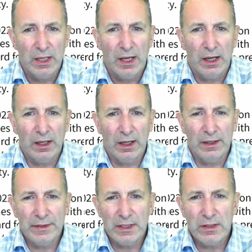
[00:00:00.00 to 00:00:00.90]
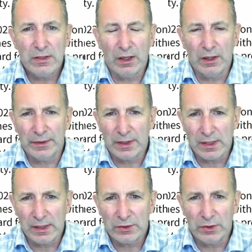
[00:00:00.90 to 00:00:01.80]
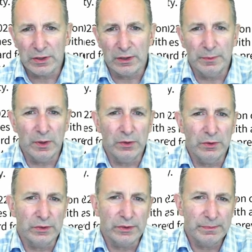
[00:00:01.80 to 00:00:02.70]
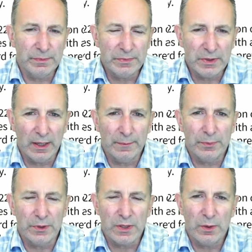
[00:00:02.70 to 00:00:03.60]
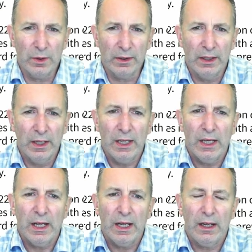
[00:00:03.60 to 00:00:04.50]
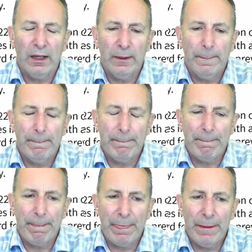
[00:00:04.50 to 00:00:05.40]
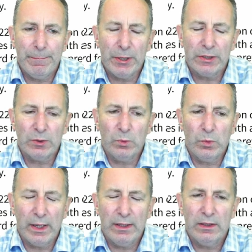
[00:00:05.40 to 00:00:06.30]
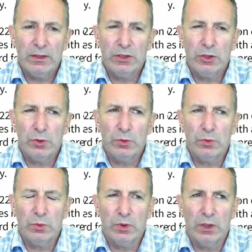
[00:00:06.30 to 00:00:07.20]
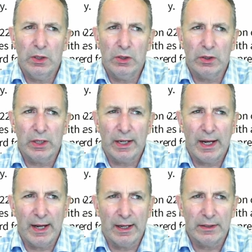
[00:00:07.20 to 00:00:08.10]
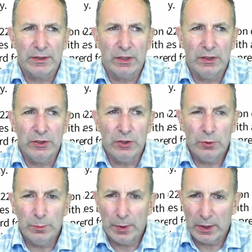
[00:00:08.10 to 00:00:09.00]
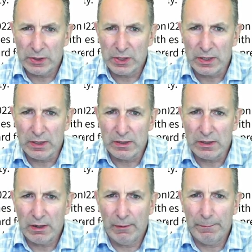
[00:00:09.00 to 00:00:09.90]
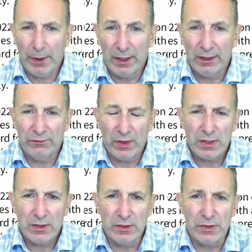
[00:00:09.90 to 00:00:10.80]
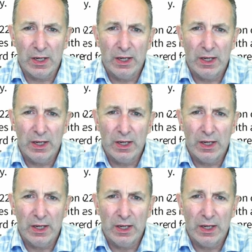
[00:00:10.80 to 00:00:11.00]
And these are things like toxic mold, damp, and so on. But when you look at new purchases by investors,